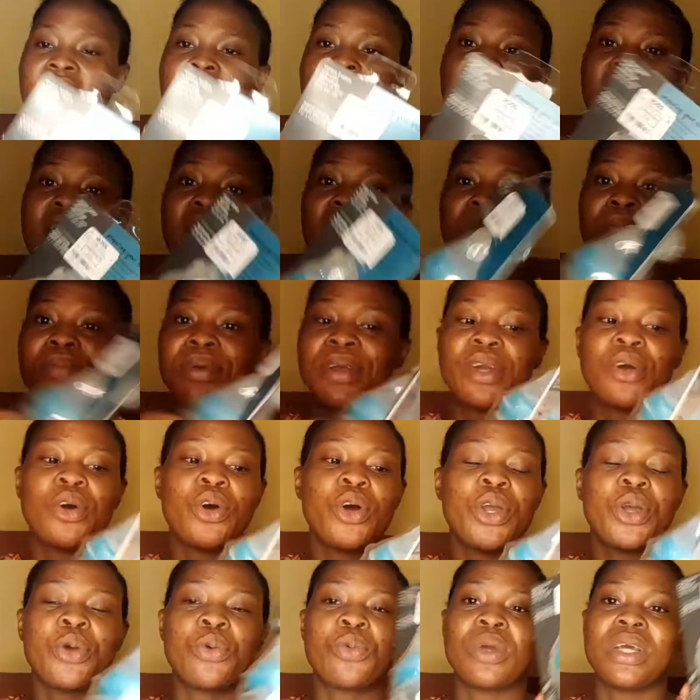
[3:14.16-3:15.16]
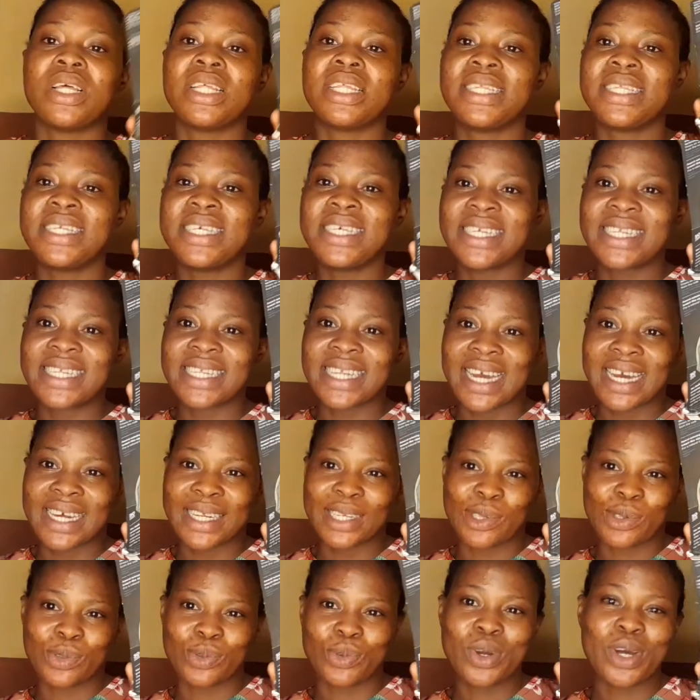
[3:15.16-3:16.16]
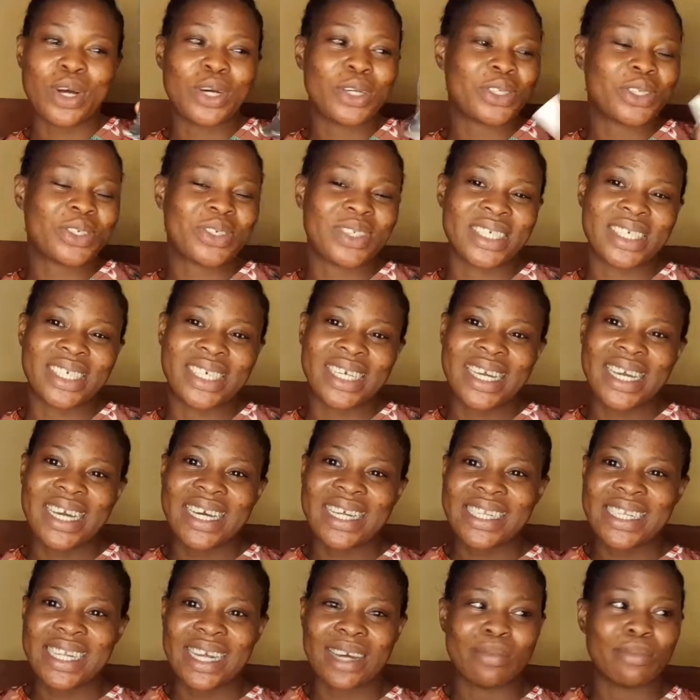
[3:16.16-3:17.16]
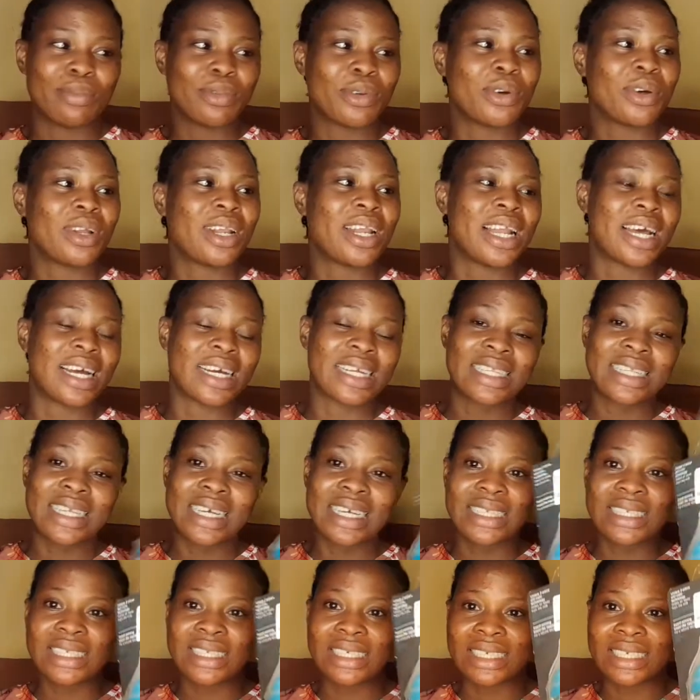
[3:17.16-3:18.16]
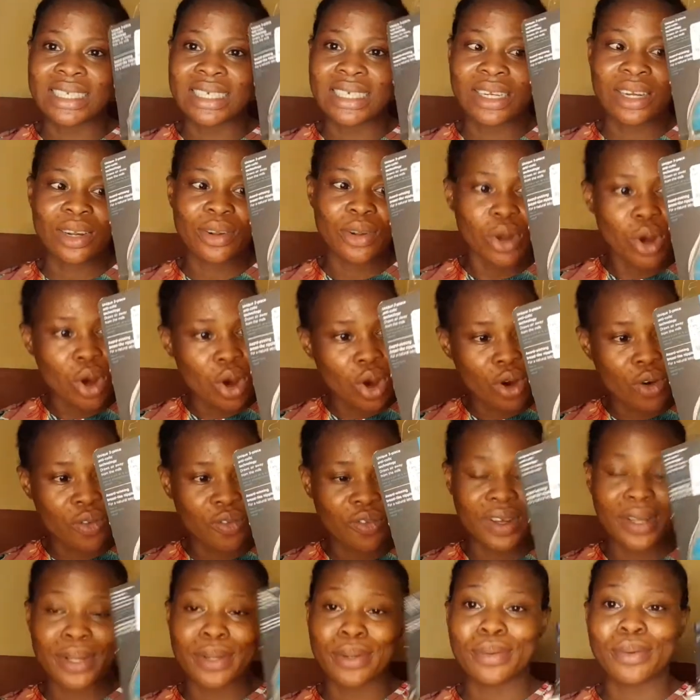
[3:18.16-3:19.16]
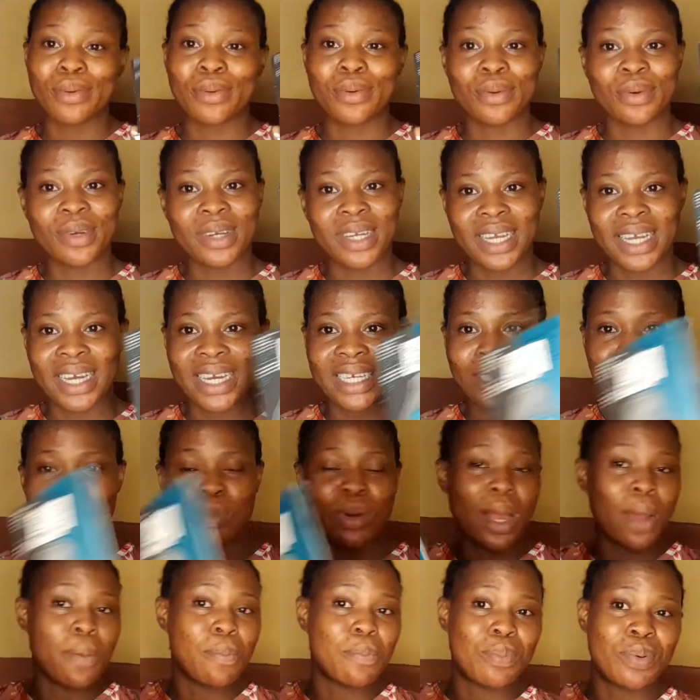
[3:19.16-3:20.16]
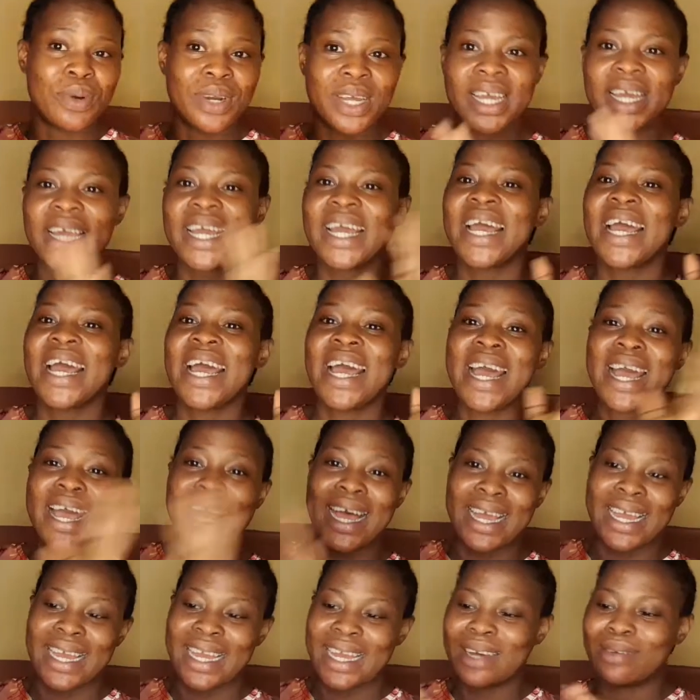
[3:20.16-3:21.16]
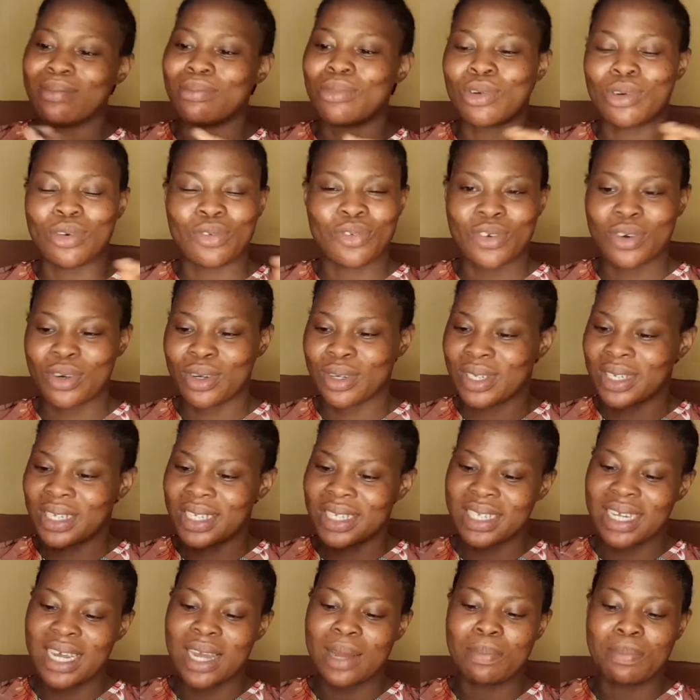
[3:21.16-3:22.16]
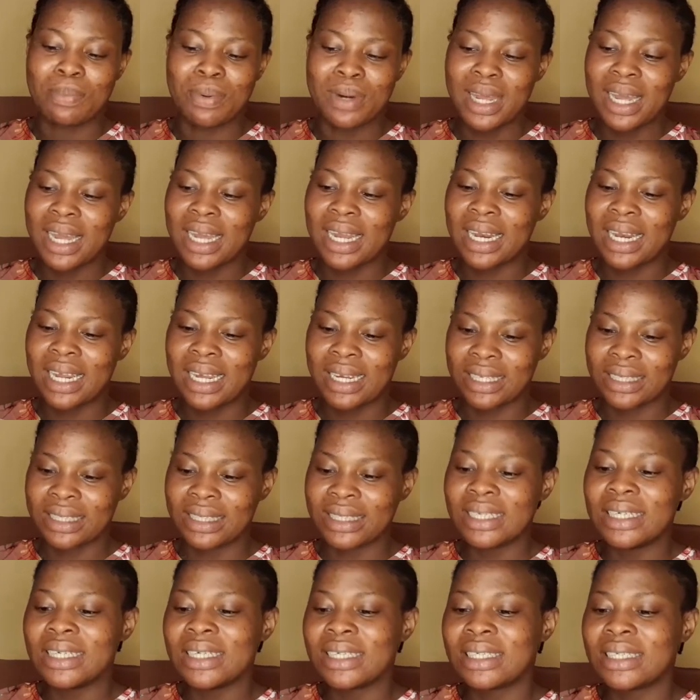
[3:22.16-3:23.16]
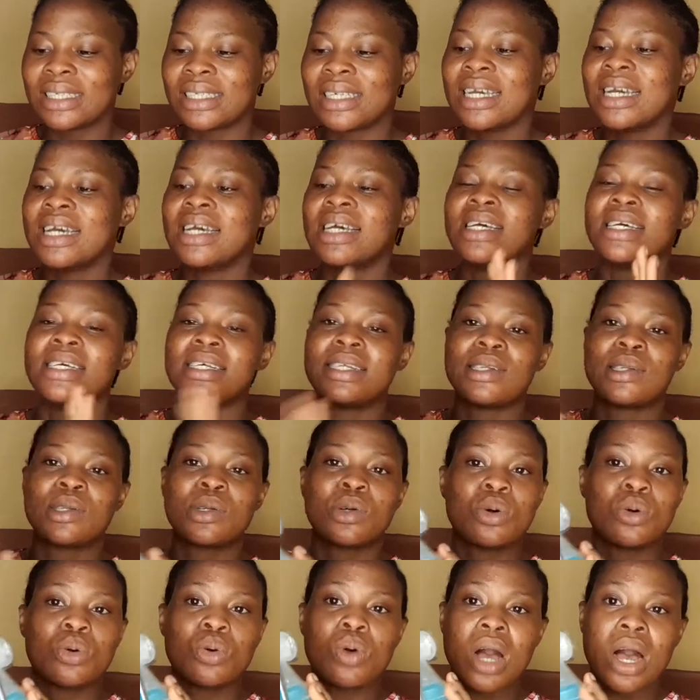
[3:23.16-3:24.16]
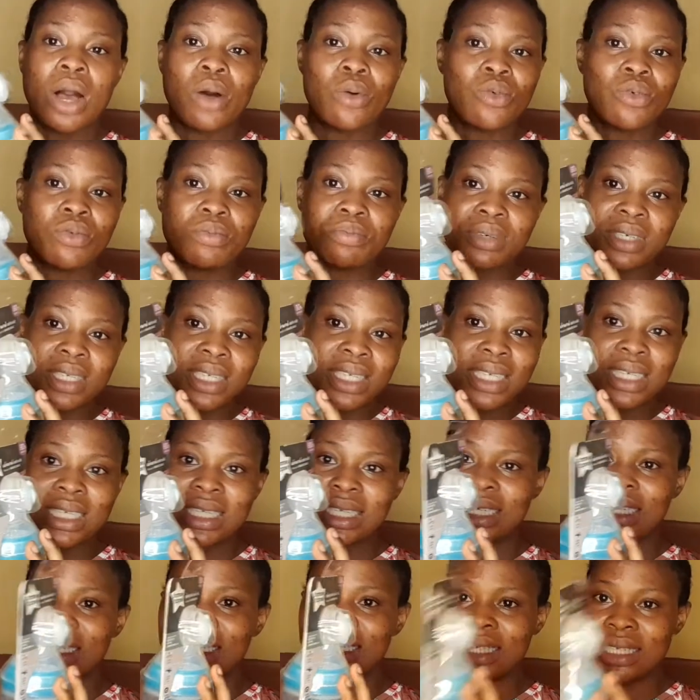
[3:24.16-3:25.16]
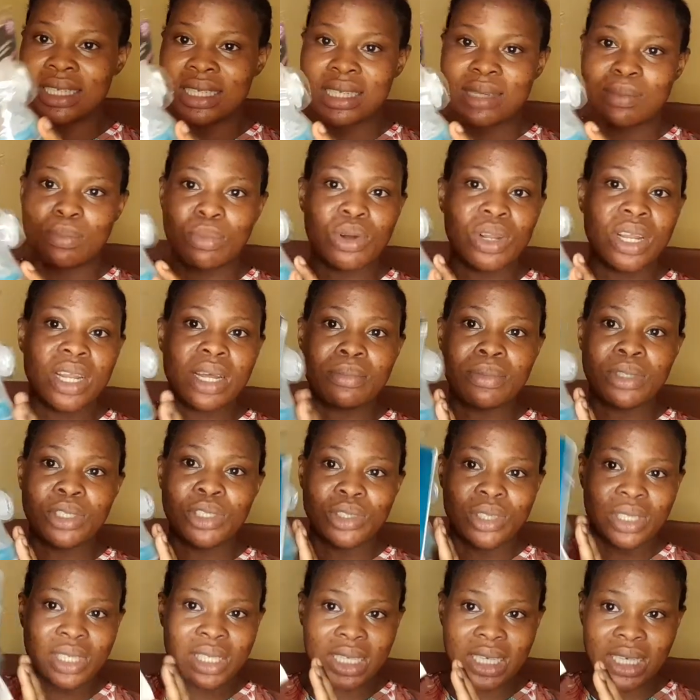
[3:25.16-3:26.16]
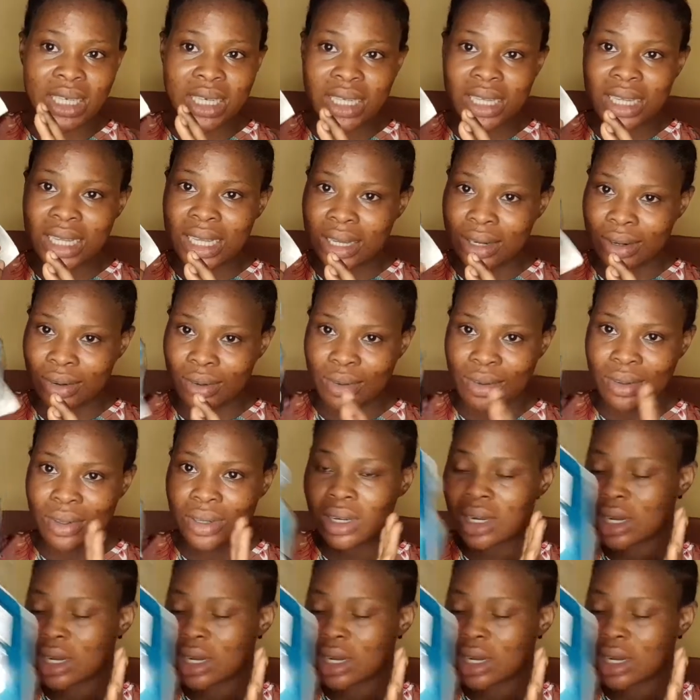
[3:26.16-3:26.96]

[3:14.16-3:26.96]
I'll be going with this as well, should in case I'm not lactating enough. I don't know yet, but I pray I am. Of course, I pray I lactate, so I won't be needing this, but let me just take it along.